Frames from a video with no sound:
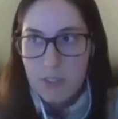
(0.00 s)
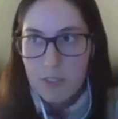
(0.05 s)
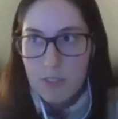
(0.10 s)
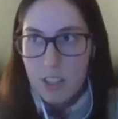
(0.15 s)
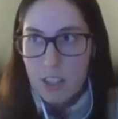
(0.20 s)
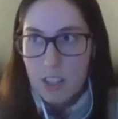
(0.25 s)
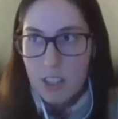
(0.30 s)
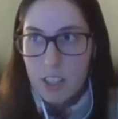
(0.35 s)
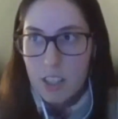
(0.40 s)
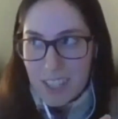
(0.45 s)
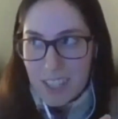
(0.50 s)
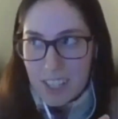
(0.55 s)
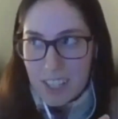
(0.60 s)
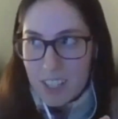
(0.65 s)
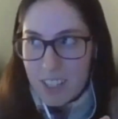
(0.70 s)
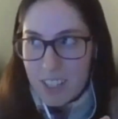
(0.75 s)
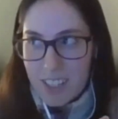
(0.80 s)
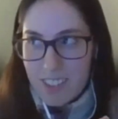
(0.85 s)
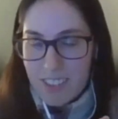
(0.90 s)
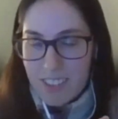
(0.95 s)
So I
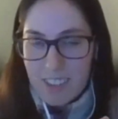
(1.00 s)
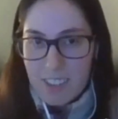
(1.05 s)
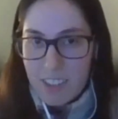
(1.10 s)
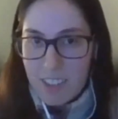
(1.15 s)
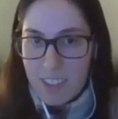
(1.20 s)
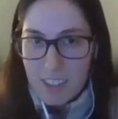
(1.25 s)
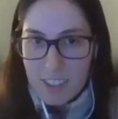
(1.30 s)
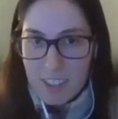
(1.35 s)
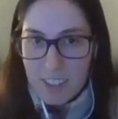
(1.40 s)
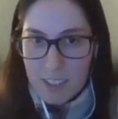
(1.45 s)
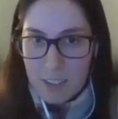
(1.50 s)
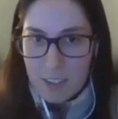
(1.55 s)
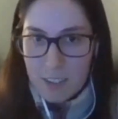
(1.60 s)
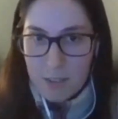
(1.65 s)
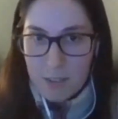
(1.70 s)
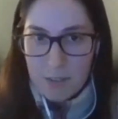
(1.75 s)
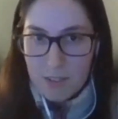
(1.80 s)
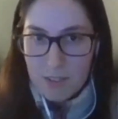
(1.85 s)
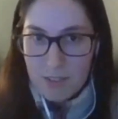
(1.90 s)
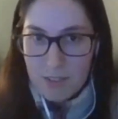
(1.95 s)
can't think
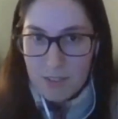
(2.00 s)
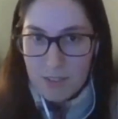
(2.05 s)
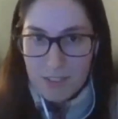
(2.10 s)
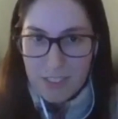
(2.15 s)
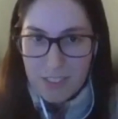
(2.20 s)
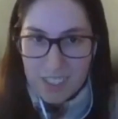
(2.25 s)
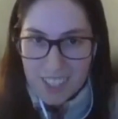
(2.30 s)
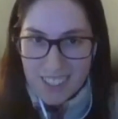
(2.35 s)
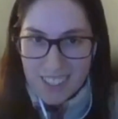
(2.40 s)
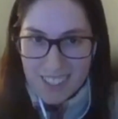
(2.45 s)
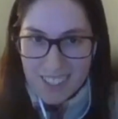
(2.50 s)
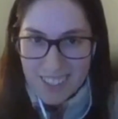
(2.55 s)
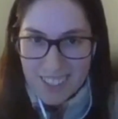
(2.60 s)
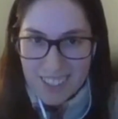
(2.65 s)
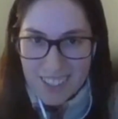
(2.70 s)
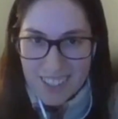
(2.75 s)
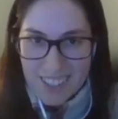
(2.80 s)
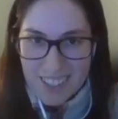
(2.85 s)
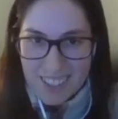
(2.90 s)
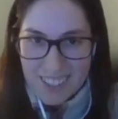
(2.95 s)
of
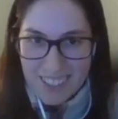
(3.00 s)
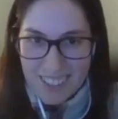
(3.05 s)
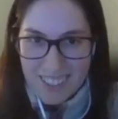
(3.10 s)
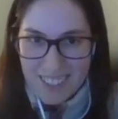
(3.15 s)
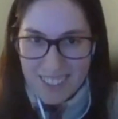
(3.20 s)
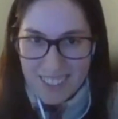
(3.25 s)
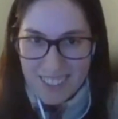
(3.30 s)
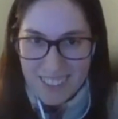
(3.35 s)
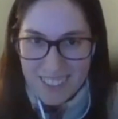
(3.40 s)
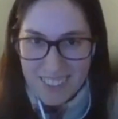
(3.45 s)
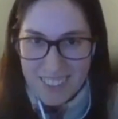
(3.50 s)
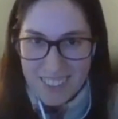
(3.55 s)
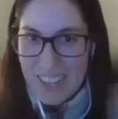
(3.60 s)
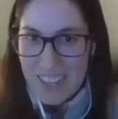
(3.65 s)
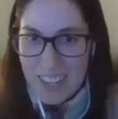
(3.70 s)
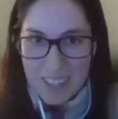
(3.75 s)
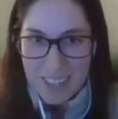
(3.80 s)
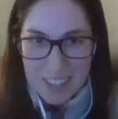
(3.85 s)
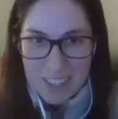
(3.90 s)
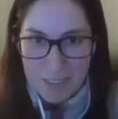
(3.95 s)
anything
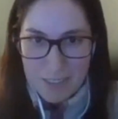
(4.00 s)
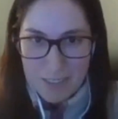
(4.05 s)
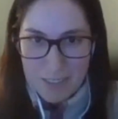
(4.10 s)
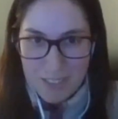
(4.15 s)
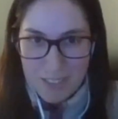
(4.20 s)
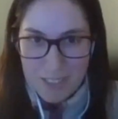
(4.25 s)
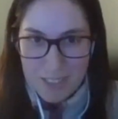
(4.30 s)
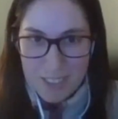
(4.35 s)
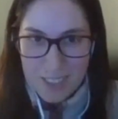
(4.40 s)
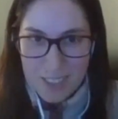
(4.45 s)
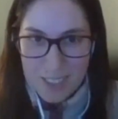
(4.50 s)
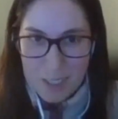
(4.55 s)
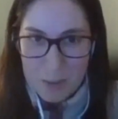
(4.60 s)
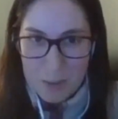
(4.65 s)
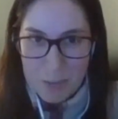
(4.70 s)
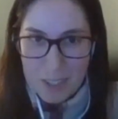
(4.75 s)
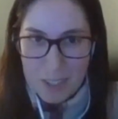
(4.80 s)
negative, to be